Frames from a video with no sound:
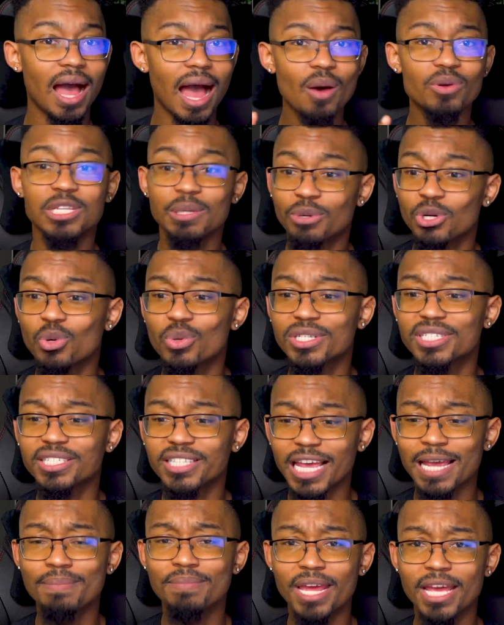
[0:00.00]
I was able to do a
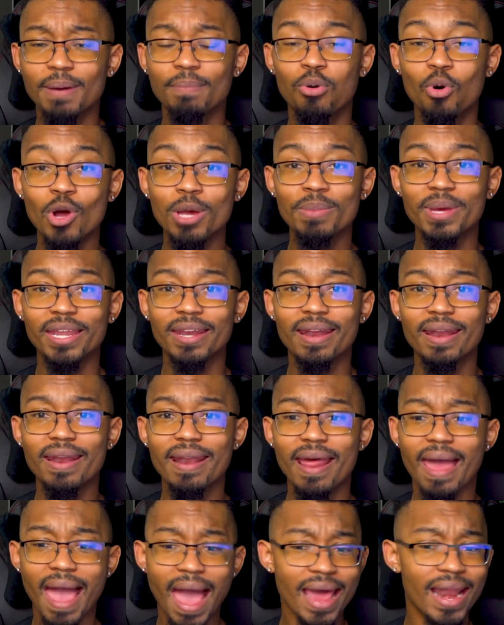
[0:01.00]
same-day appointment
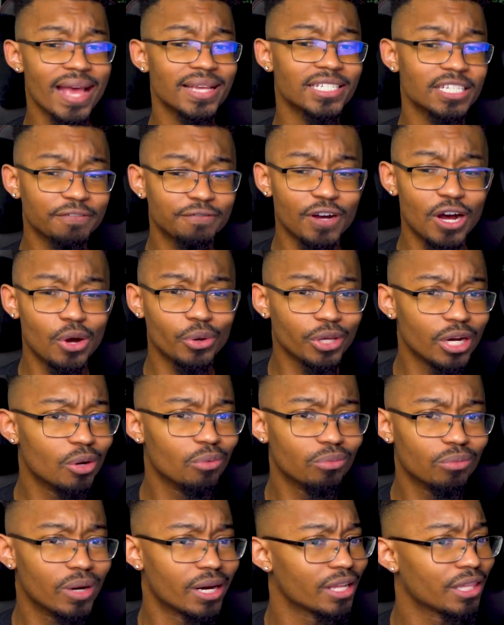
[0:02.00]
at
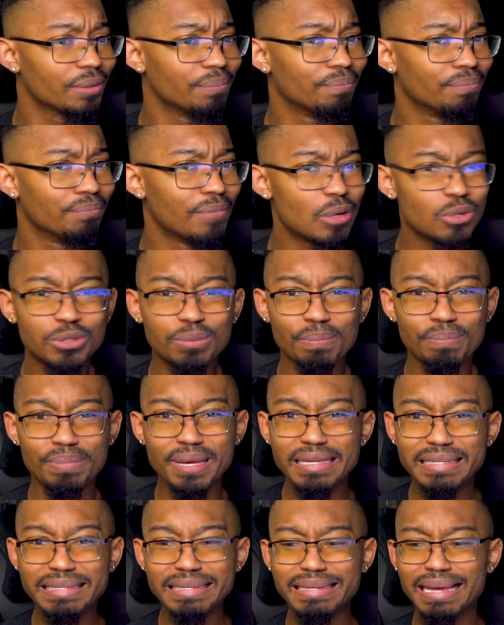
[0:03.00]
SFO, one of the most
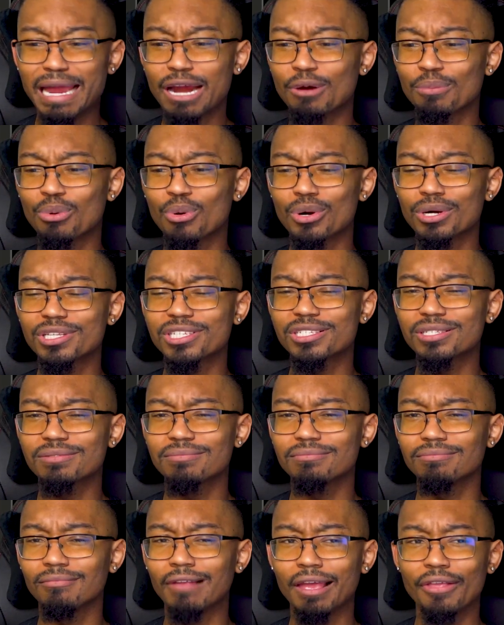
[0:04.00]
busy airports
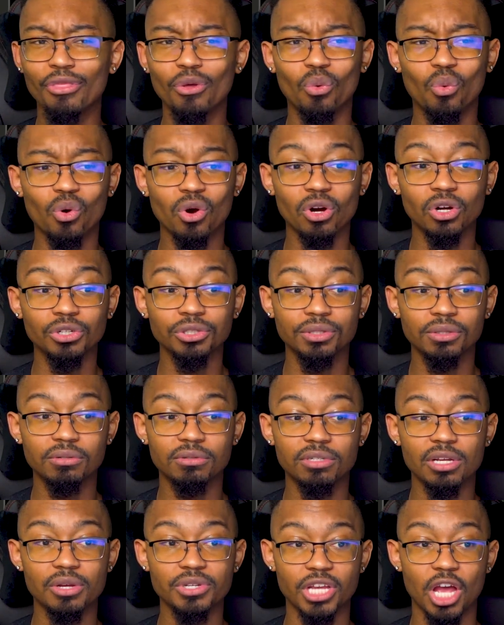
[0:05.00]
in the world.
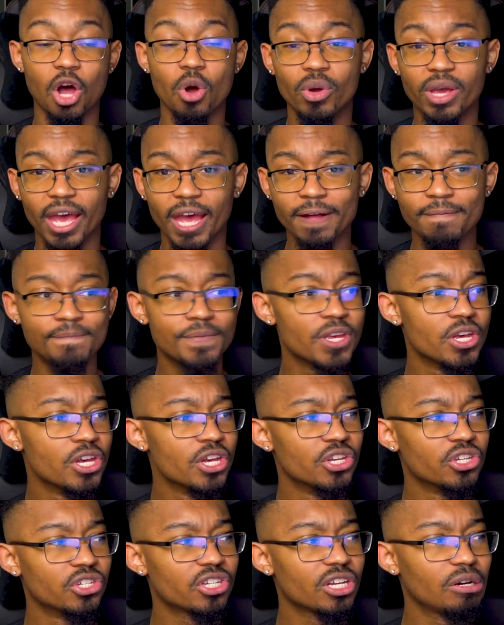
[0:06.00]
So I was like, okay.
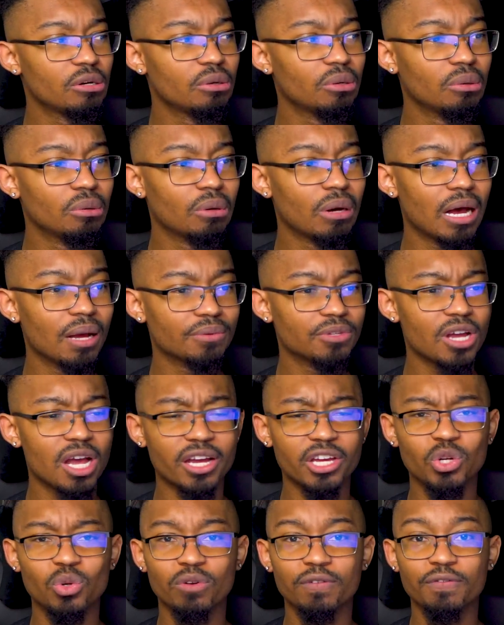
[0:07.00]
So
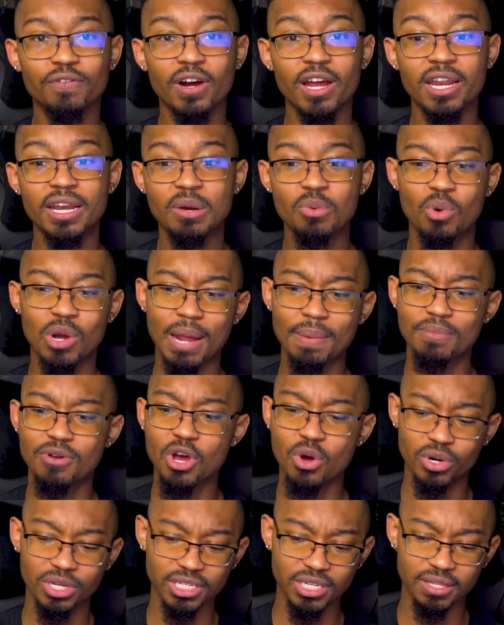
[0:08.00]
talking to a friend, what I'm
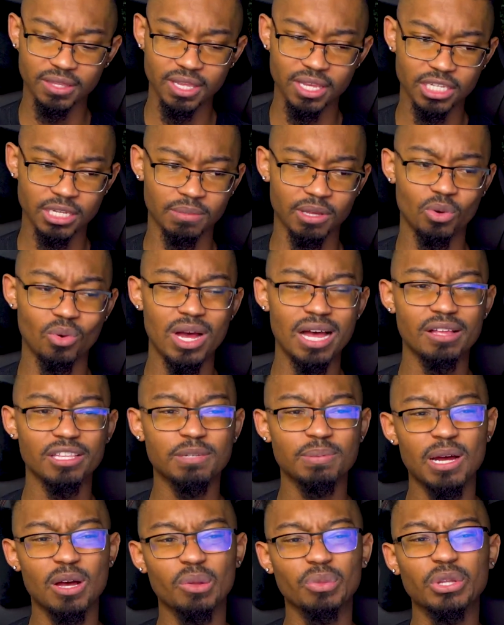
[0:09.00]
noticing this, I'm like, wow,
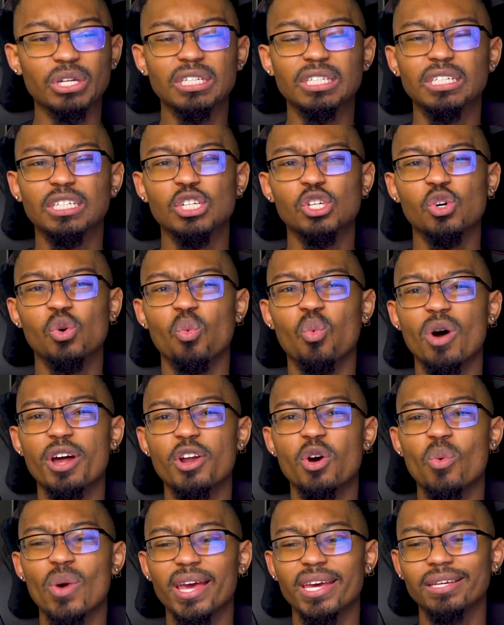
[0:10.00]
it's about
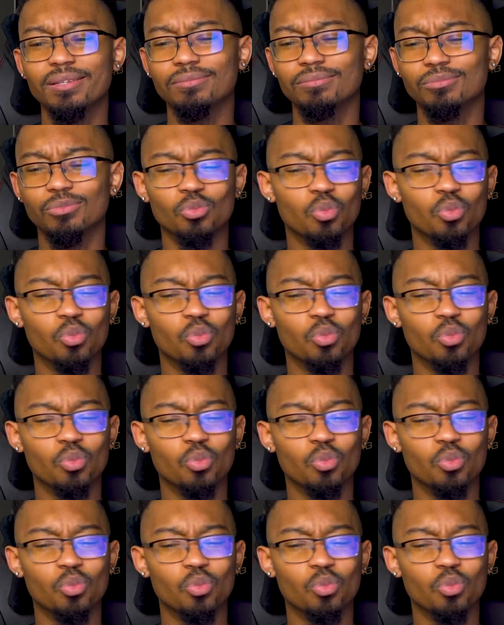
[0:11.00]
108,